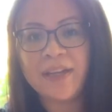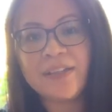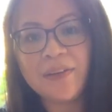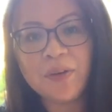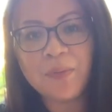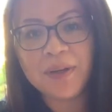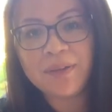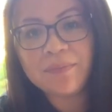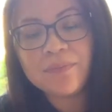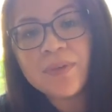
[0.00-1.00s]
back, everyone.
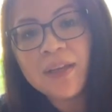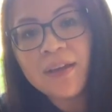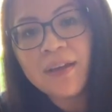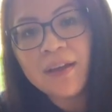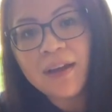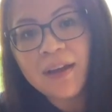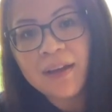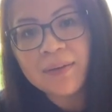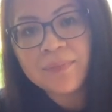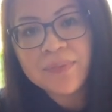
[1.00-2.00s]

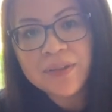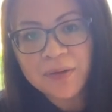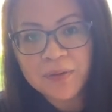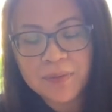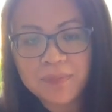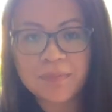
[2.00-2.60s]
So